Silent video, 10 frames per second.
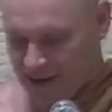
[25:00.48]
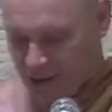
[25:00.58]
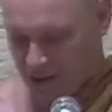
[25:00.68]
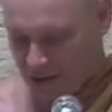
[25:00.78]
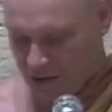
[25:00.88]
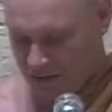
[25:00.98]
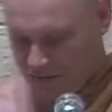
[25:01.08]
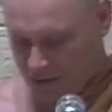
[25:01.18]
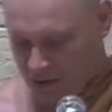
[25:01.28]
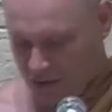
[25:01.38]
you to
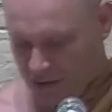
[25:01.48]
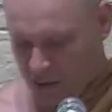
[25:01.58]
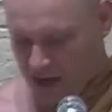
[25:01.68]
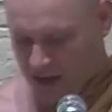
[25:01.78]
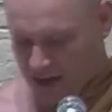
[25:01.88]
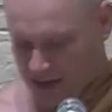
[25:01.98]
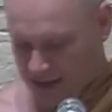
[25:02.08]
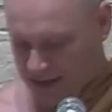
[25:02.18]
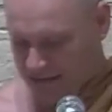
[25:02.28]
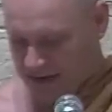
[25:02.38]
full awakening.
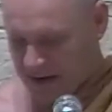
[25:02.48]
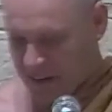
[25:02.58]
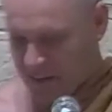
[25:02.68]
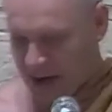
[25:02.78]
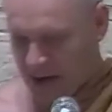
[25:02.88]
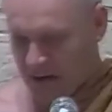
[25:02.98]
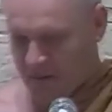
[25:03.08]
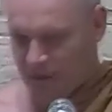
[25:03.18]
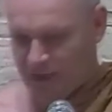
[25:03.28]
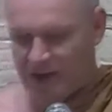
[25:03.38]
It's a very
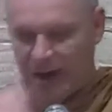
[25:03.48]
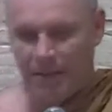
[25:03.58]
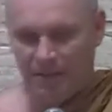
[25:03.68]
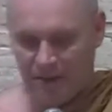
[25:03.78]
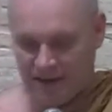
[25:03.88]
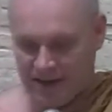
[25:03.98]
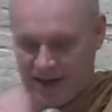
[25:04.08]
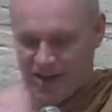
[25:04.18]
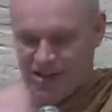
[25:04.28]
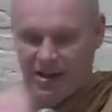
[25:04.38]
powerful type of
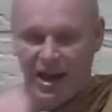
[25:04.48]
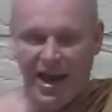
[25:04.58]
meditation.